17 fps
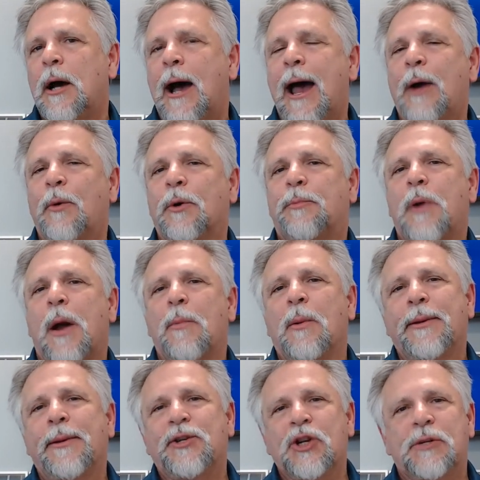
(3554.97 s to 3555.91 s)
I would
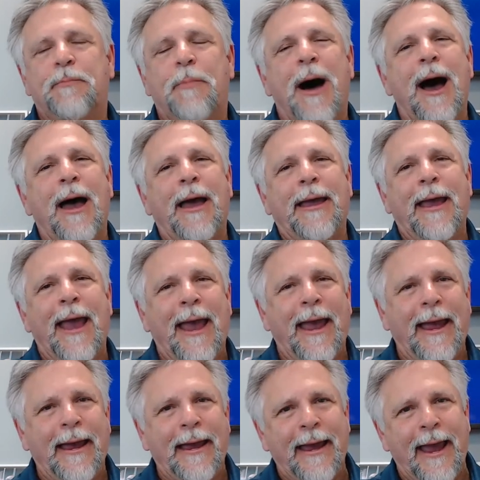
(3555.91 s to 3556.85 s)
probably just buy a
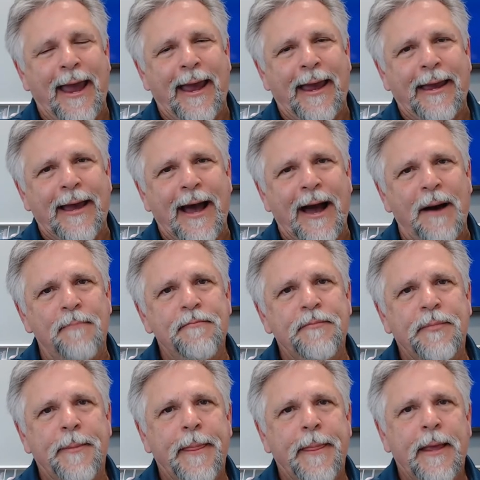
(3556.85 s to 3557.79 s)
a uh,
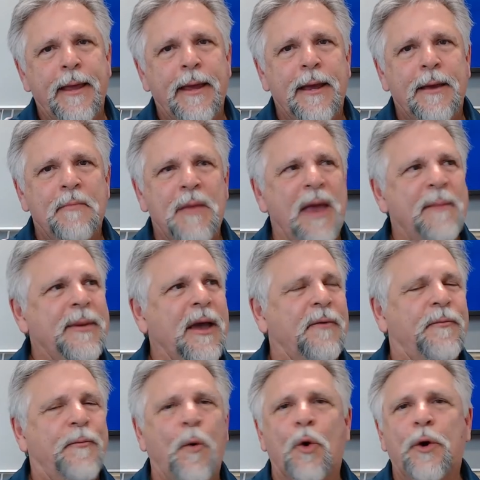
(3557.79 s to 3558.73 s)
maybe a
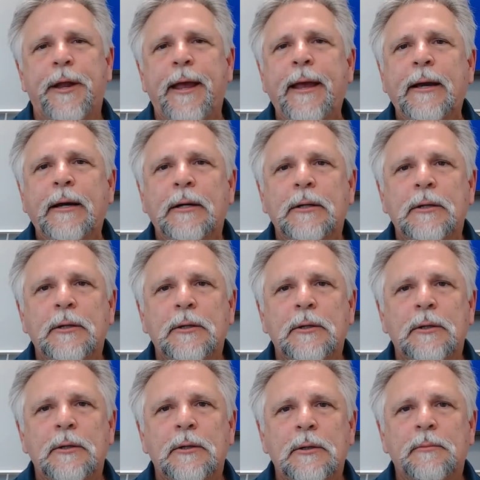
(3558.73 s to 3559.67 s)
forty,
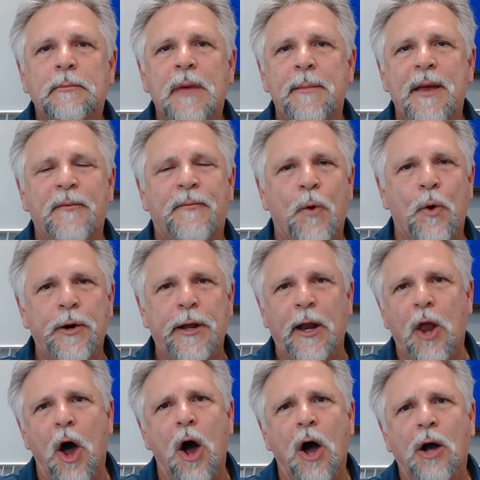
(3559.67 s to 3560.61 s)
maybe a forty
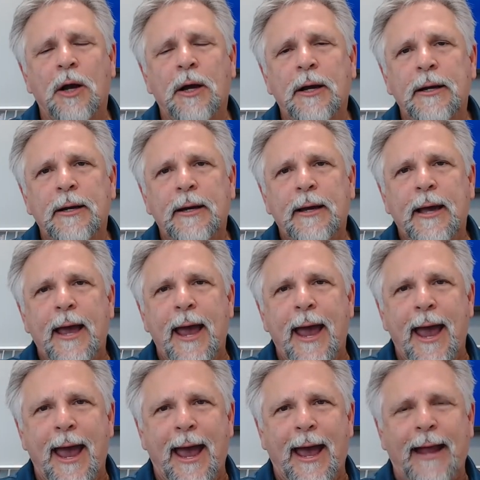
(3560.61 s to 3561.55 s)
long,
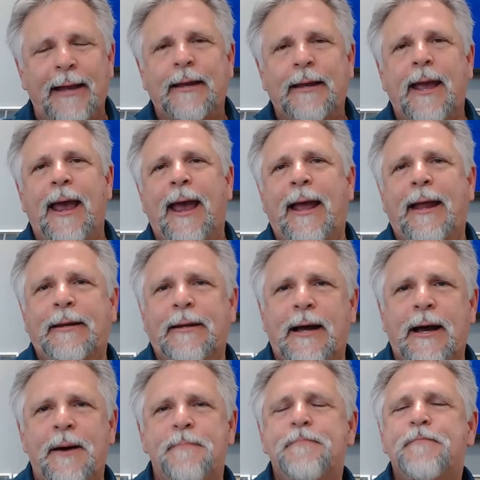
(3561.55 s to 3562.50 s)
and and
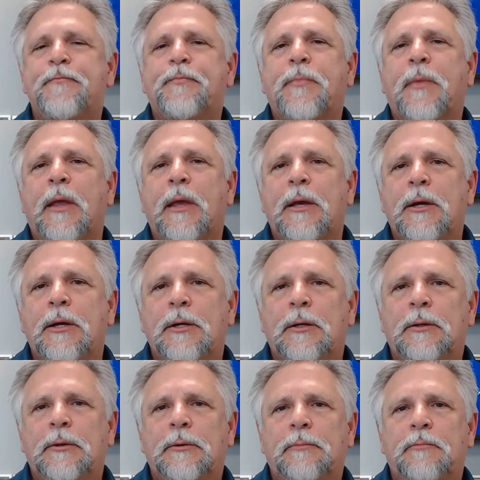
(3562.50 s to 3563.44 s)
uh,
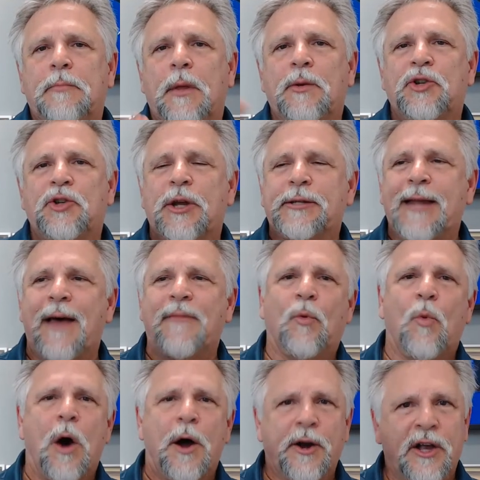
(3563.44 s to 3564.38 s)
just have
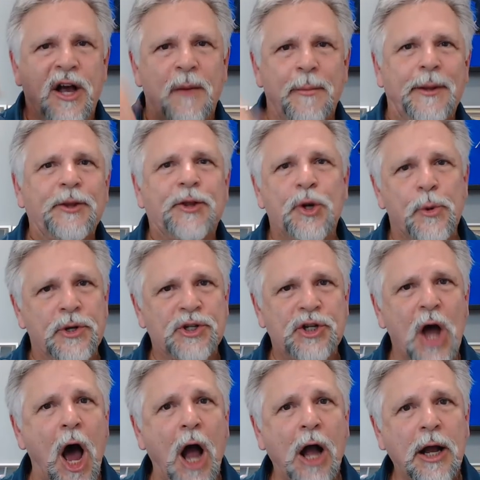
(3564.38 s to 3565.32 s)
the water come in through a
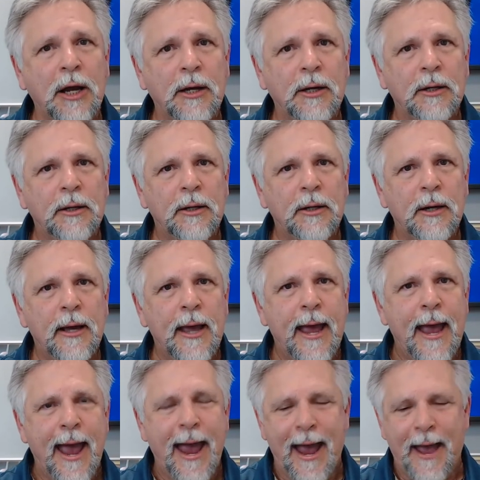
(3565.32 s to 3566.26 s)
sock,
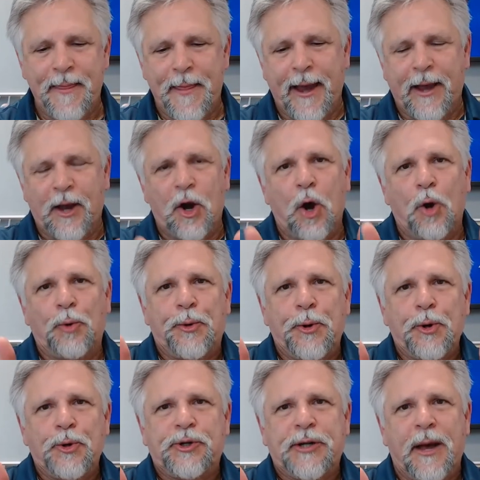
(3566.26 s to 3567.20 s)
and then go
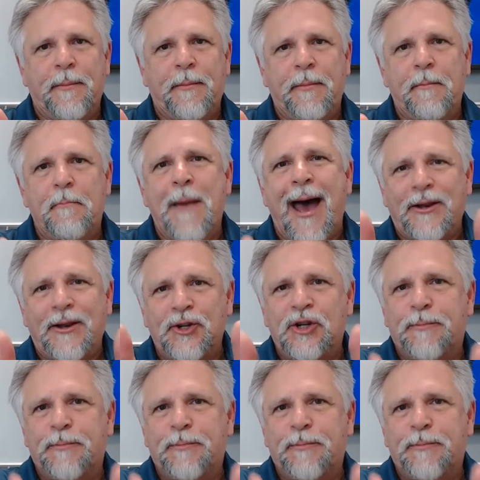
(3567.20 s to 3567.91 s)
through some matin